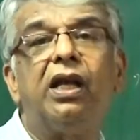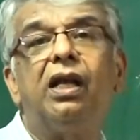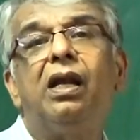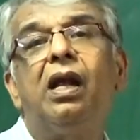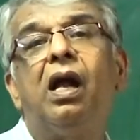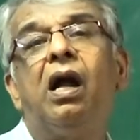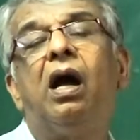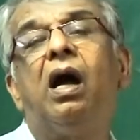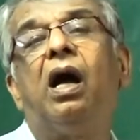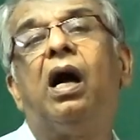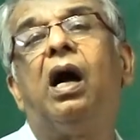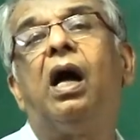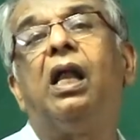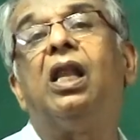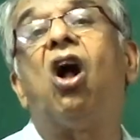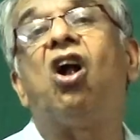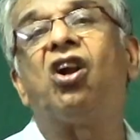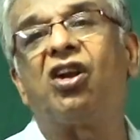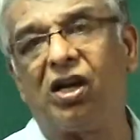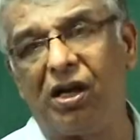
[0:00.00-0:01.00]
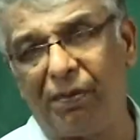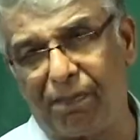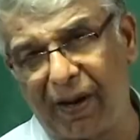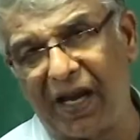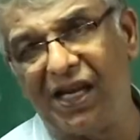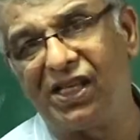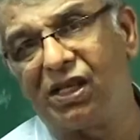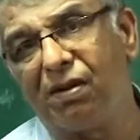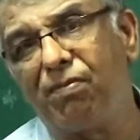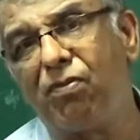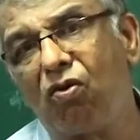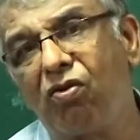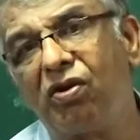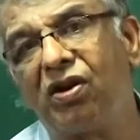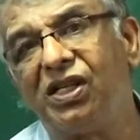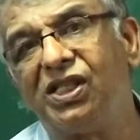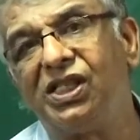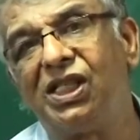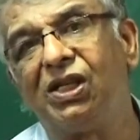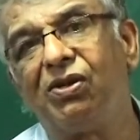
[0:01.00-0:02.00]
then a lottery prize amount
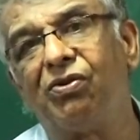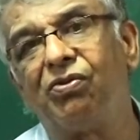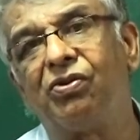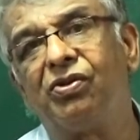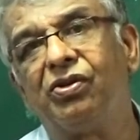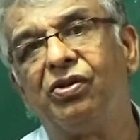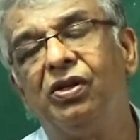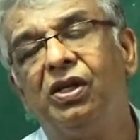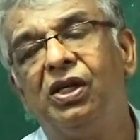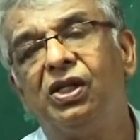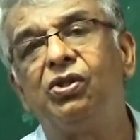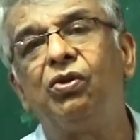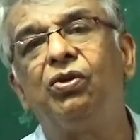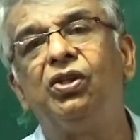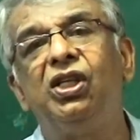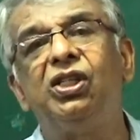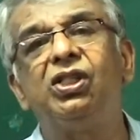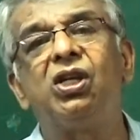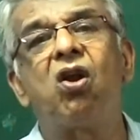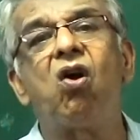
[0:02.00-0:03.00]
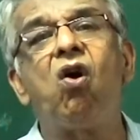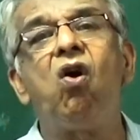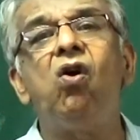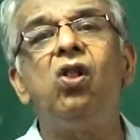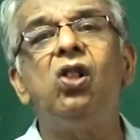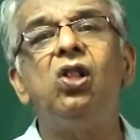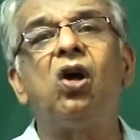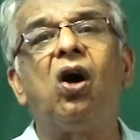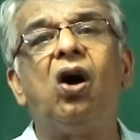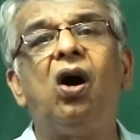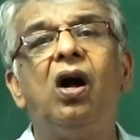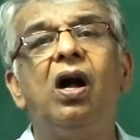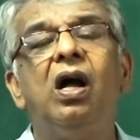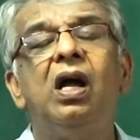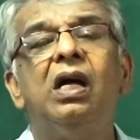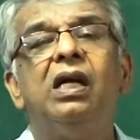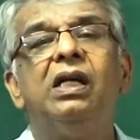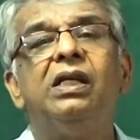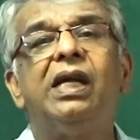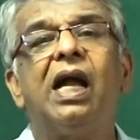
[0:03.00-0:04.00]
received. So these are all the
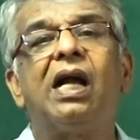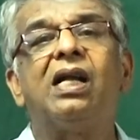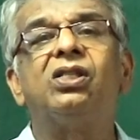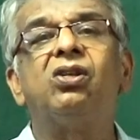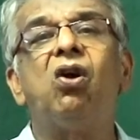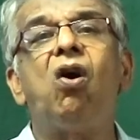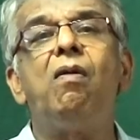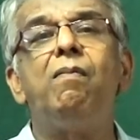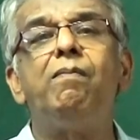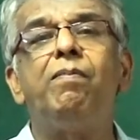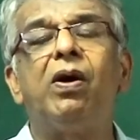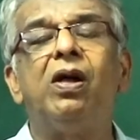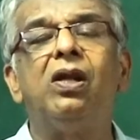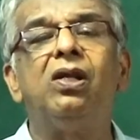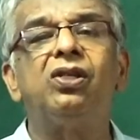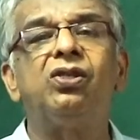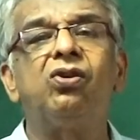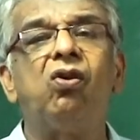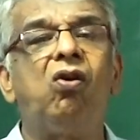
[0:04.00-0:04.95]
examples